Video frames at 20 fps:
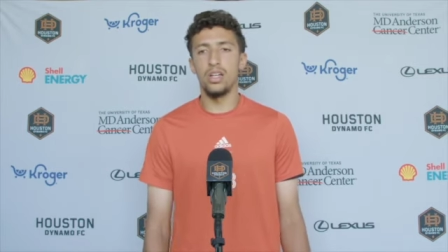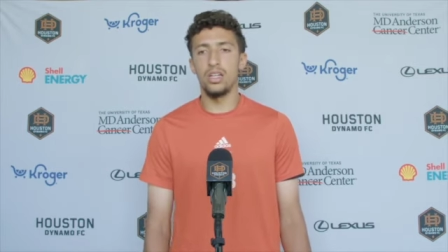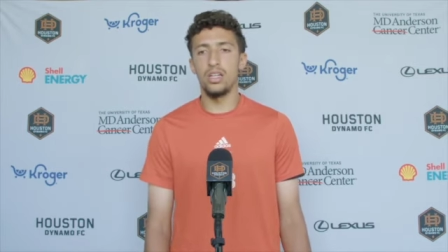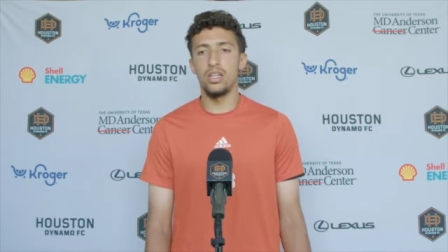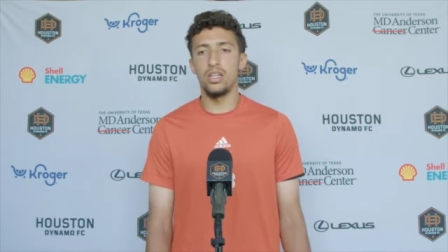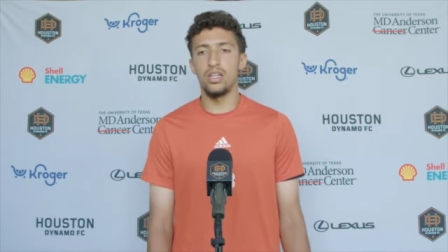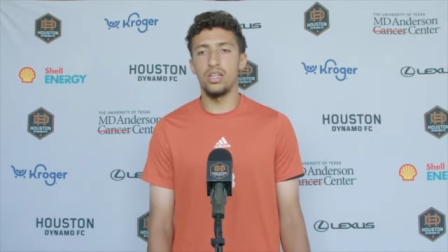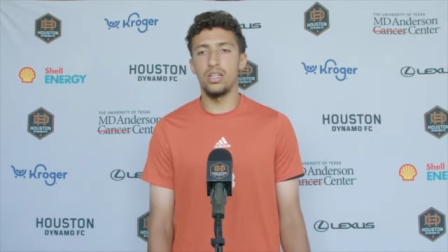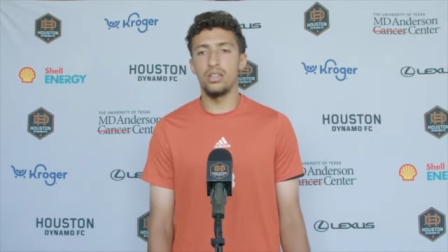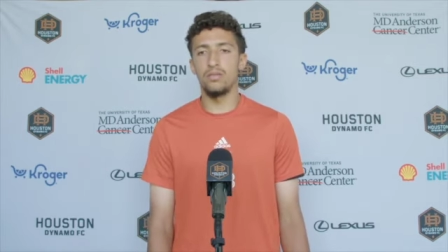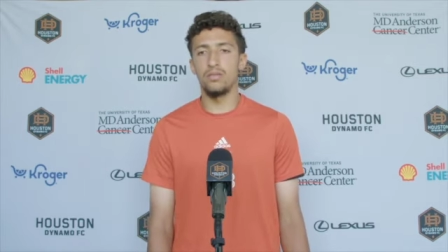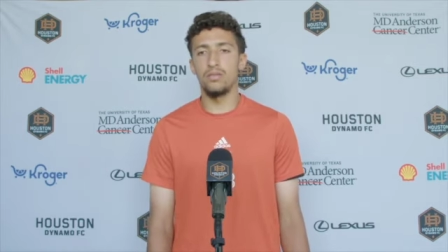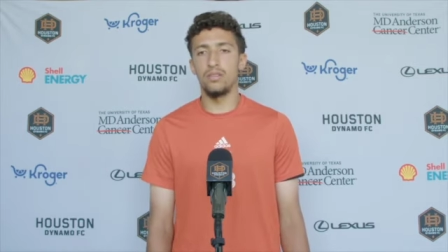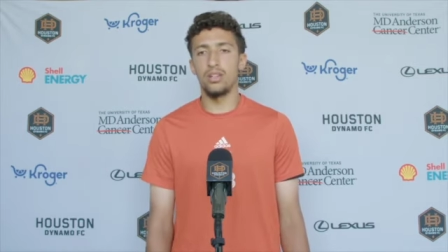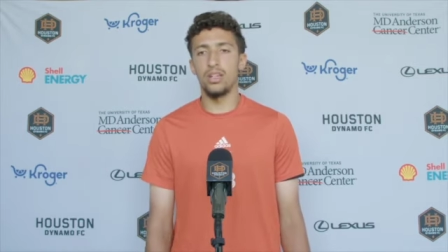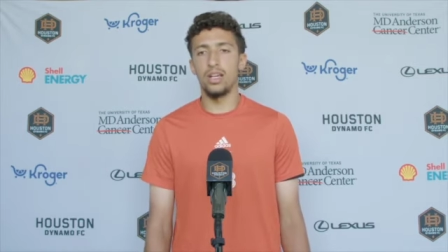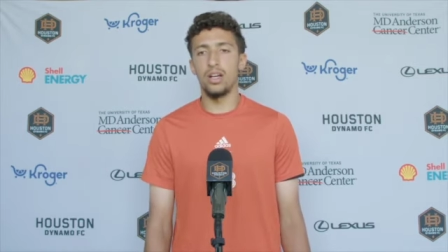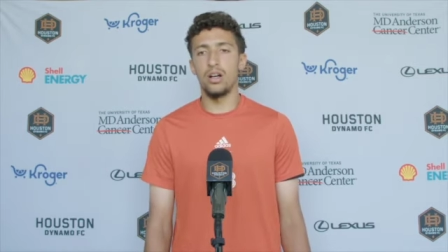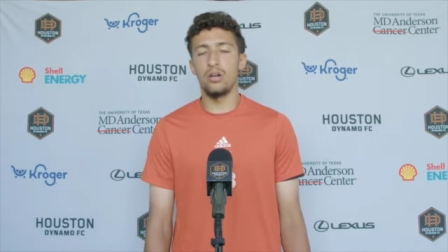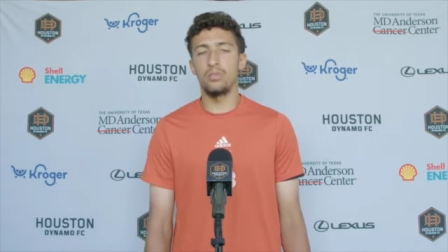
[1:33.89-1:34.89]
it
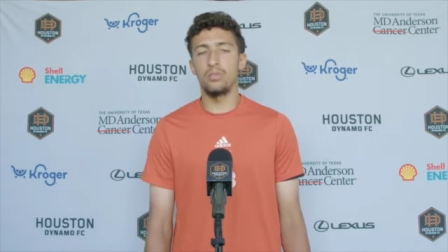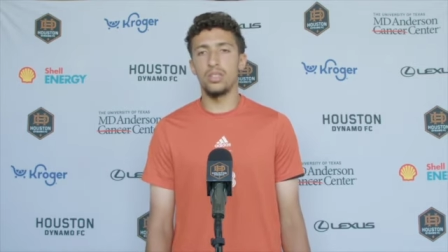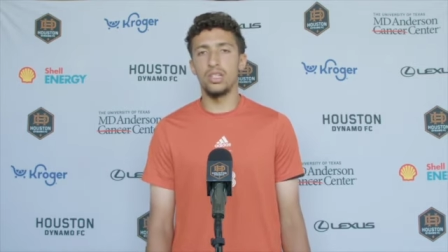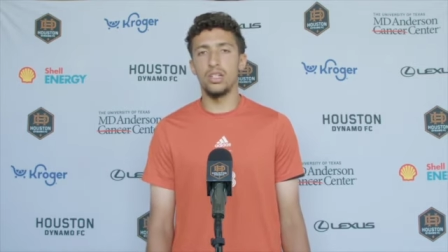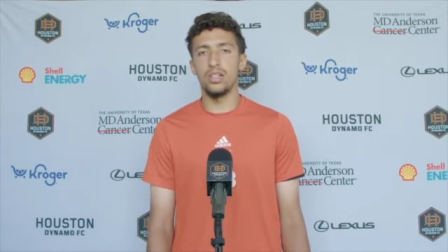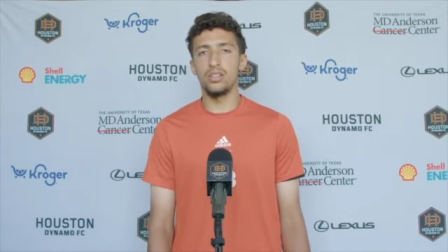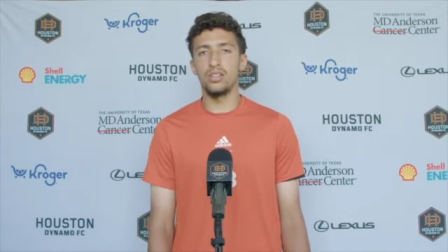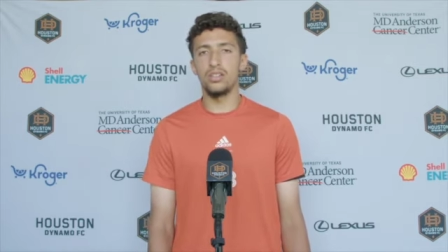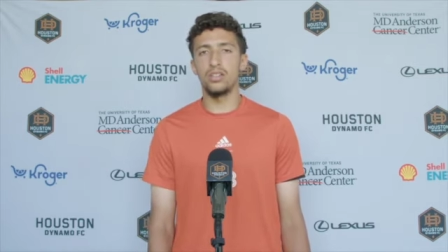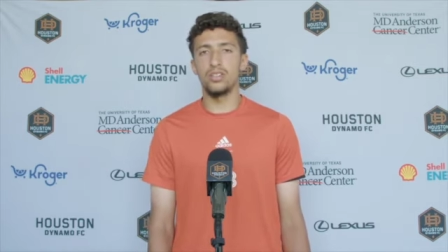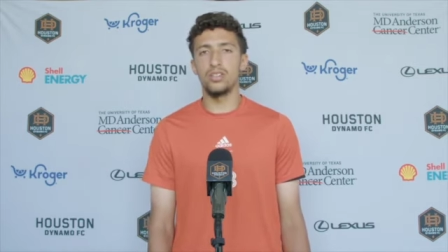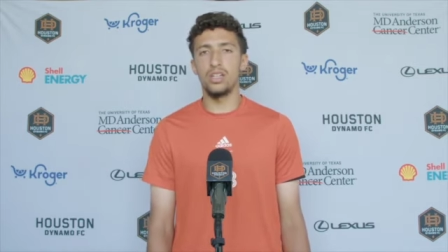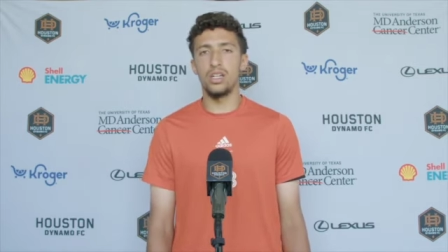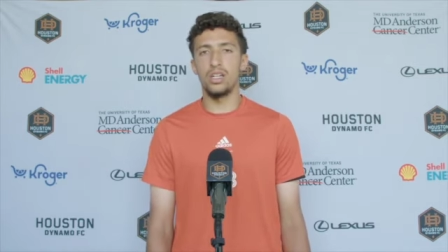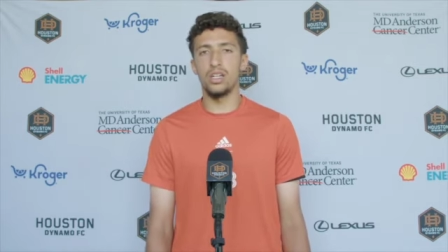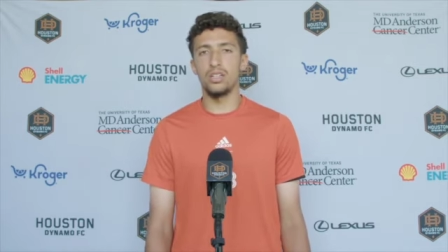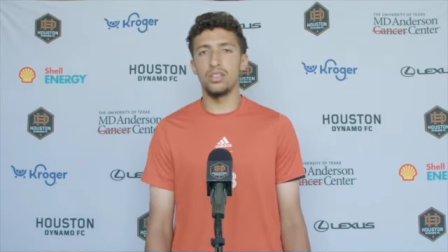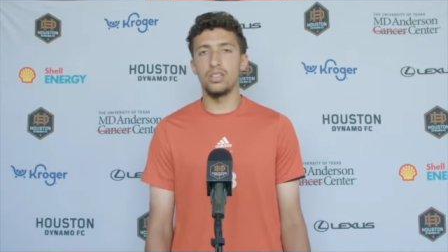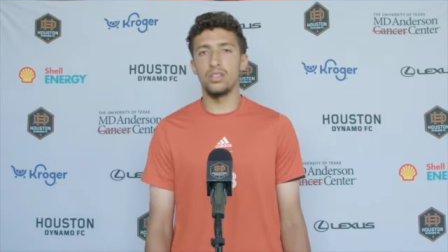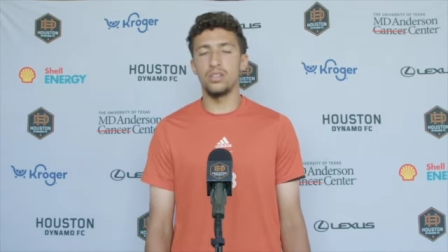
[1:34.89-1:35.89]
helped me
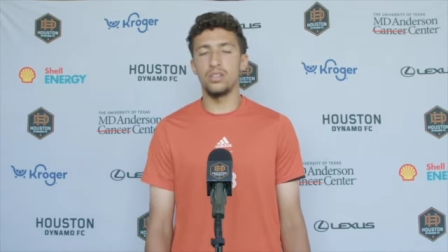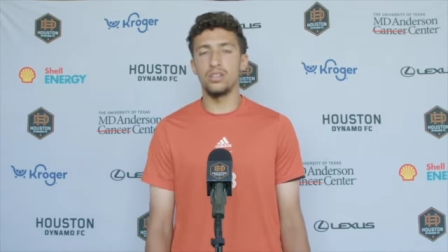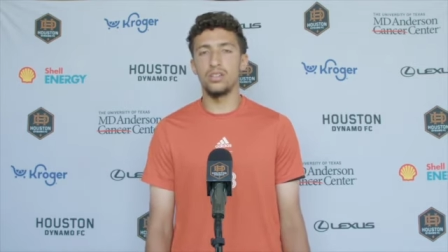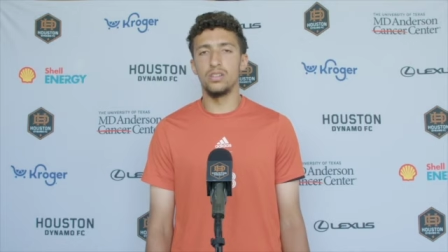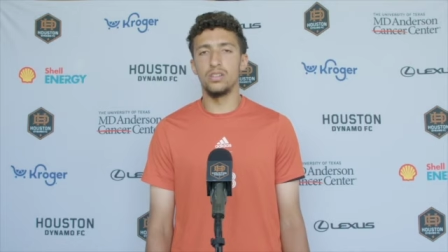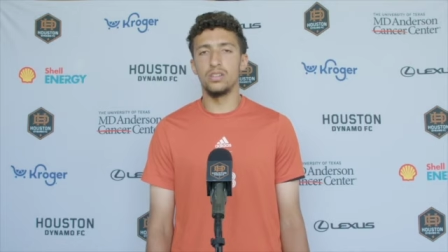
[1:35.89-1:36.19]
understand